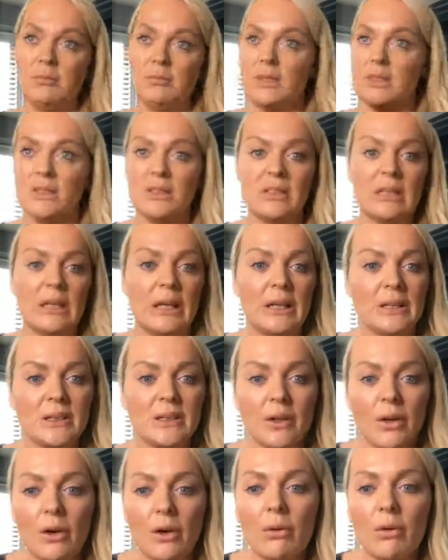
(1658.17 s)
this is years
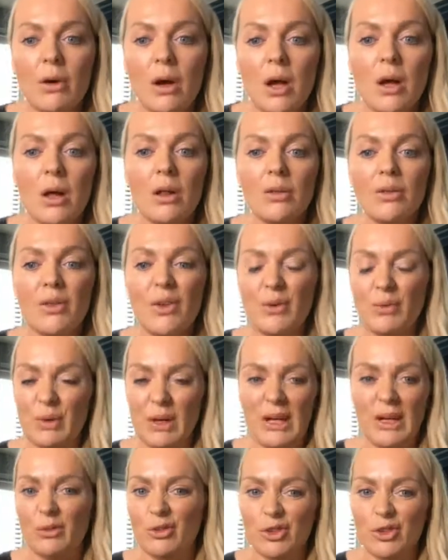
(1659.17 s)
ago, that
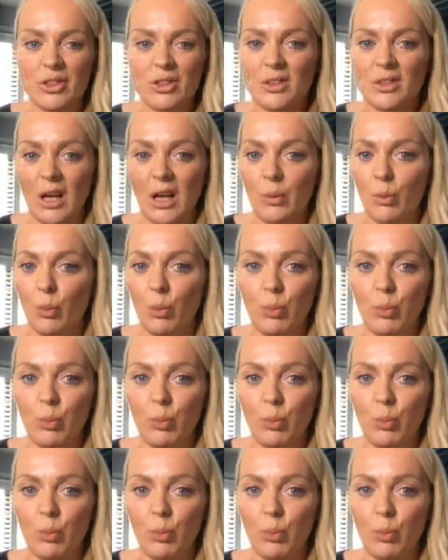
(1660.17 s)
really just like,